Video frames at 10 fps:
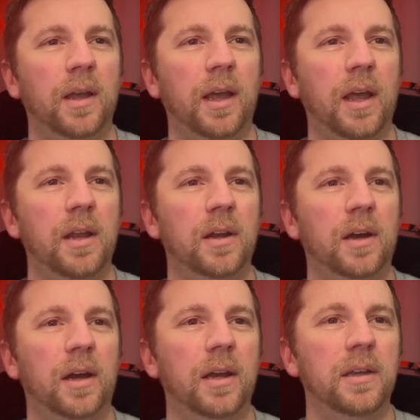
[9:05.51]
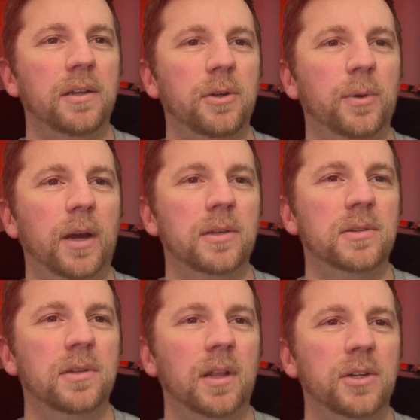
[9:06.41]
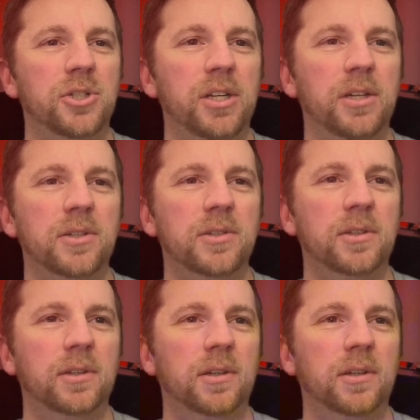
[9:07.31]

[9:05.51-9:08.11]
N-I-U-S, like genius.